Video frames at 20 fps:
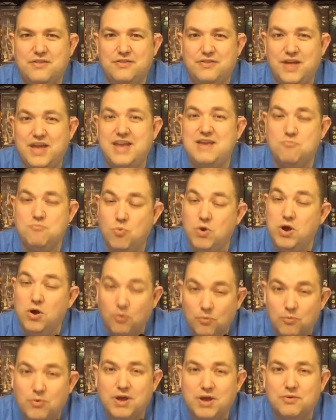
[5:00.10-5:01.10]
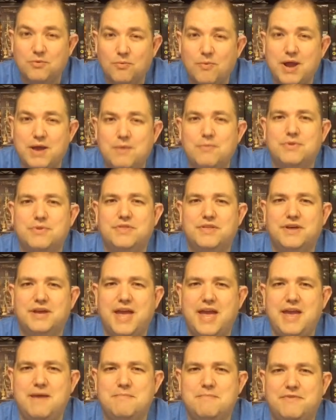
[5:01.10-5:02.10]
they will run away with the
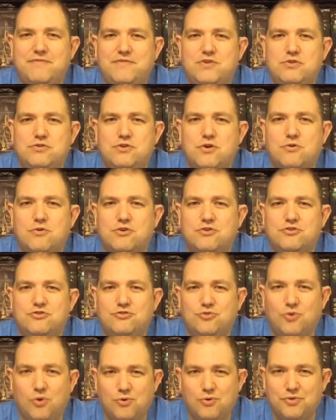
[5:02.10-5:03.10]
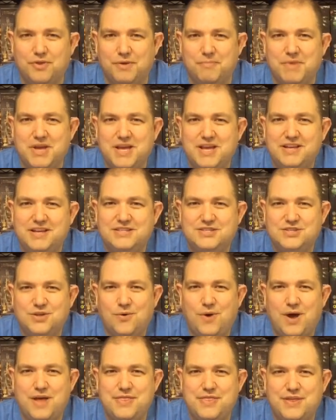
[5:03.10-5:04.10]
game if you don't control them.
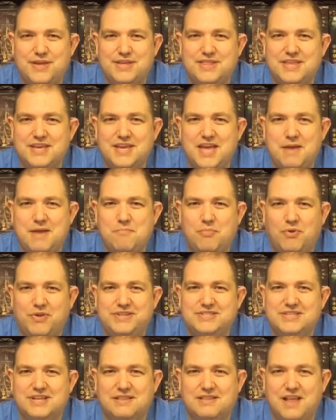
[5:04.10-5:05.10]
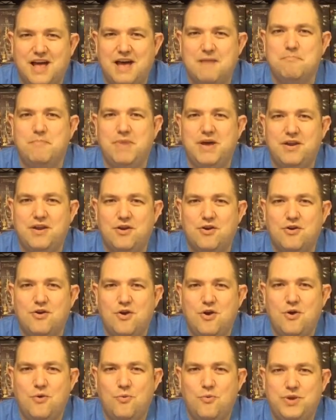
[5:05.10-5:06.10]
So I think the game plays a lot better
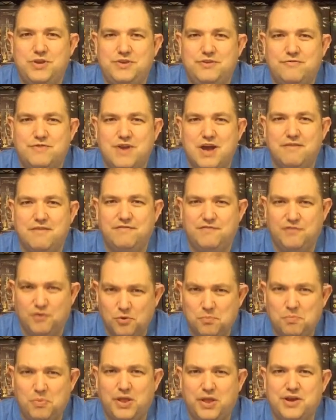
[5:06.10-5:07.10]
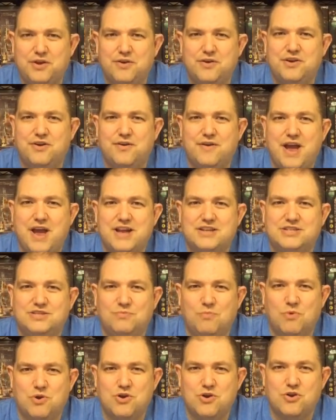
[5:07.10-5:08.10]
when you've got full player
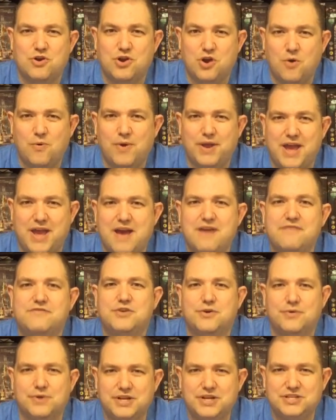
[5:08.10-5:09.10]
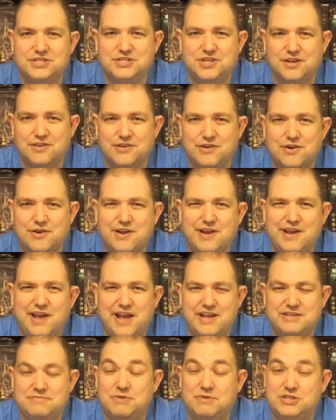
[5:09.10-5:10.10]
interaction where you're going after each other
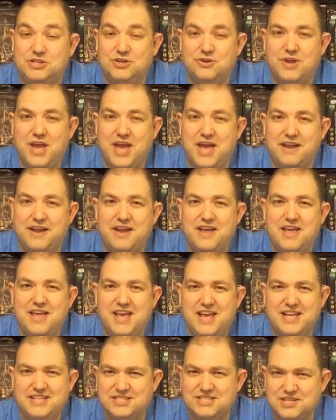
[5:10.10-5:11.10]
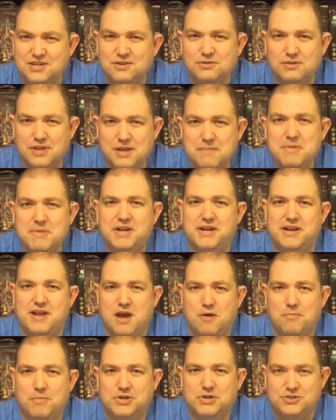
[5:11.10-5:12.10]
as much as you can. It's still limited
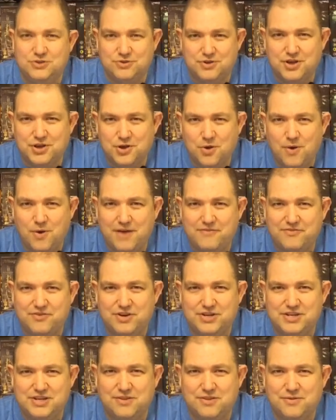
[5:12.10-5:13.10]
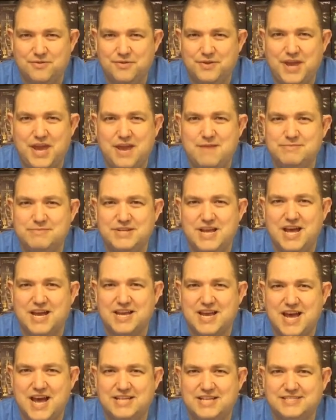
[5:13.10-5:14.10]
how much you can go after each other. The game's
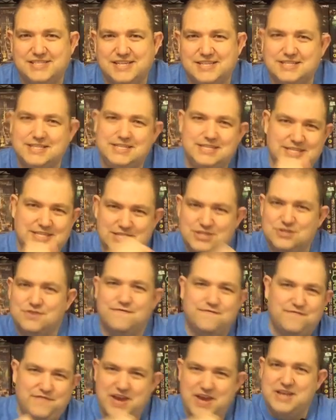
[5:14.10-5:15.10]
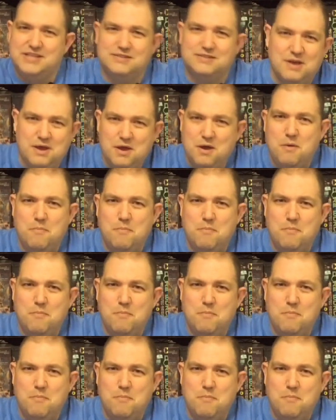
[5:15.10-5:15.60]
not constantly in your face